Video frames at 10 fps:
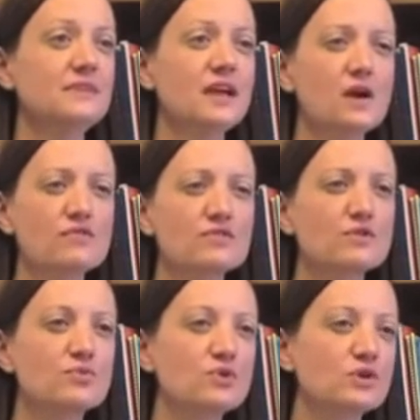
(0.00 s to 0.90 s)
However, the
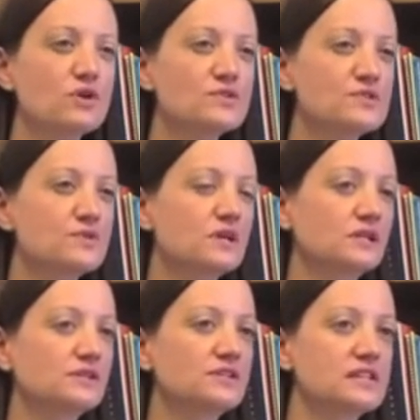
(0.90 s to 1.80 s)
report also
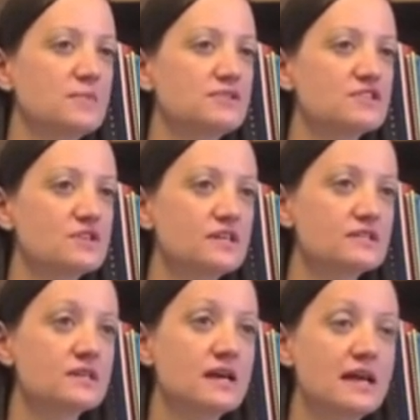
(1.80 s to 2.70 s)
clearly demonstrates
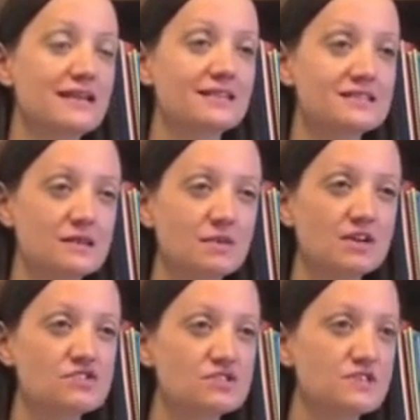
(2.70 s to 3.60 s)
that some
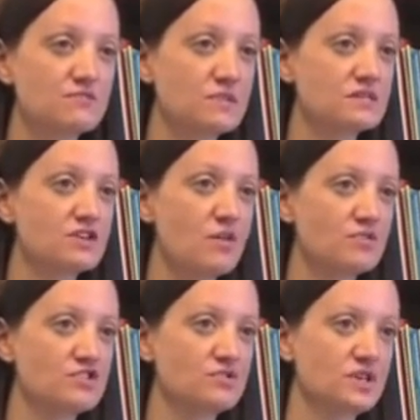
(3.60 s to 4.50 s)
countries have missed
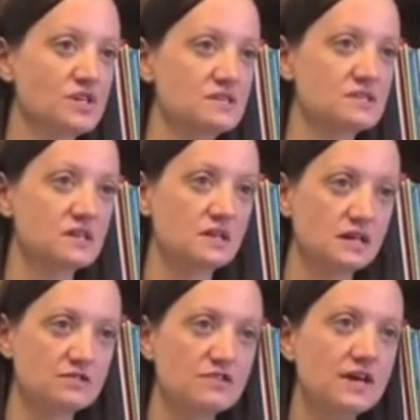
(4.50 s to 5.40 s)
opportunities to
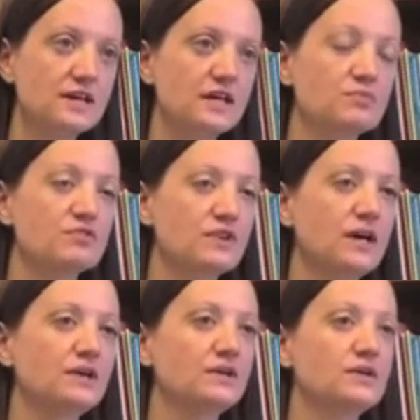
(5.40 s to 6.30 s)
clarify and provide
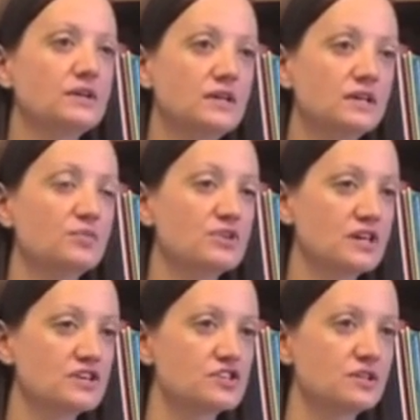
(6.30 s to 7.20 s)
needed
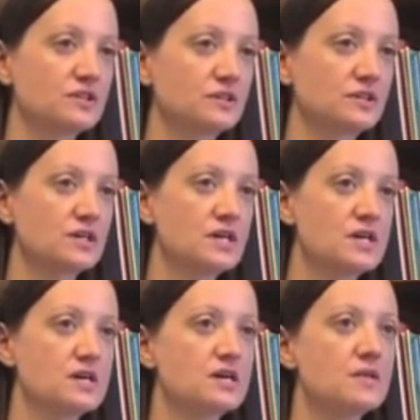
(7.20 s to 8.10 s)
protection.
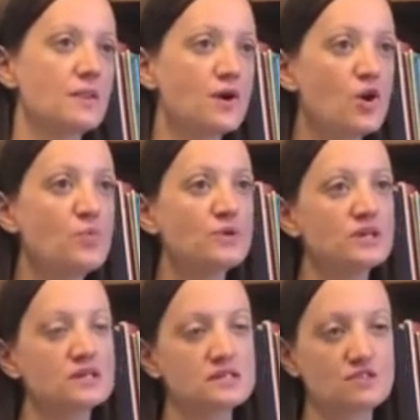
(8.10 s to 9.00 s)
The hope
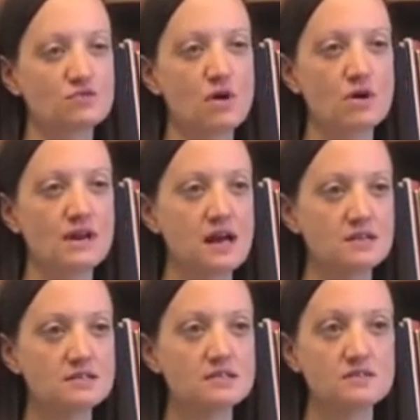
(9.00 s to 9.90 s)
is that through our
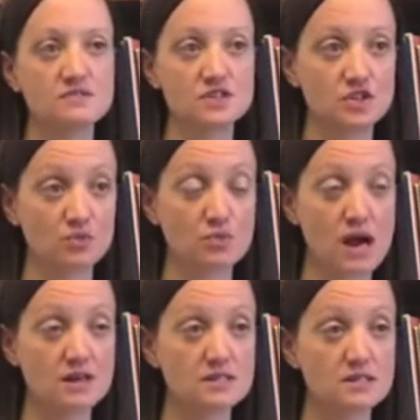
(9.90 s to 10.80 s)
analysis of these good
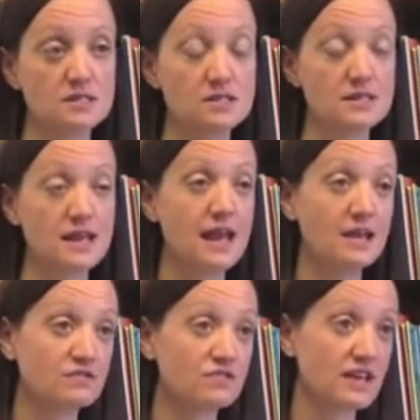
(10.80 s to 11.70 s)
practices and
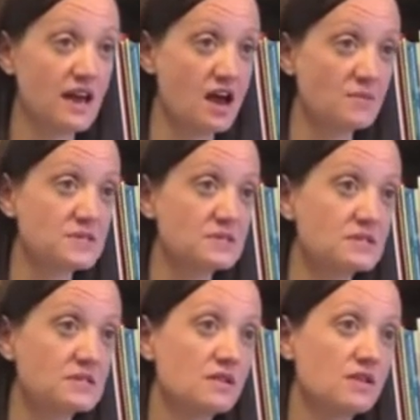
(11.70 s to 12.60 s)
of the gaps,
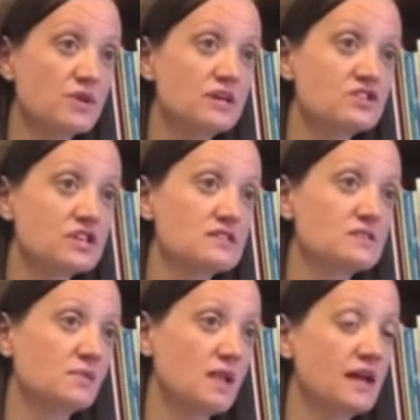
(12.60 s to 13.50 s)
that we can shed
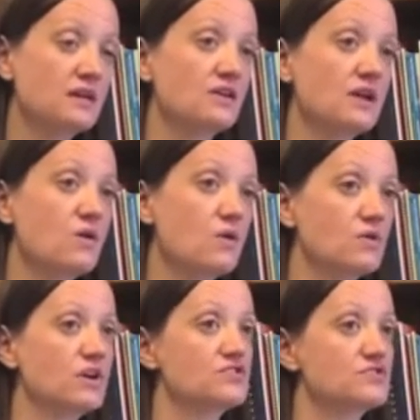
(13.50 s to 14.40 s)
some light on how all
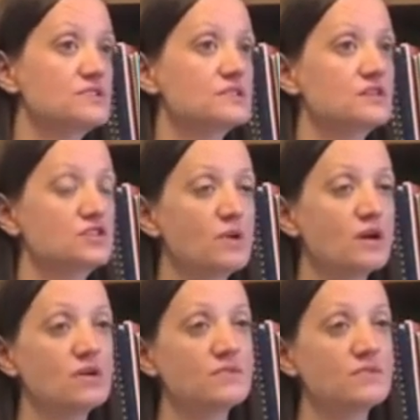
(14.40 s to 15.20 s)
countries can do better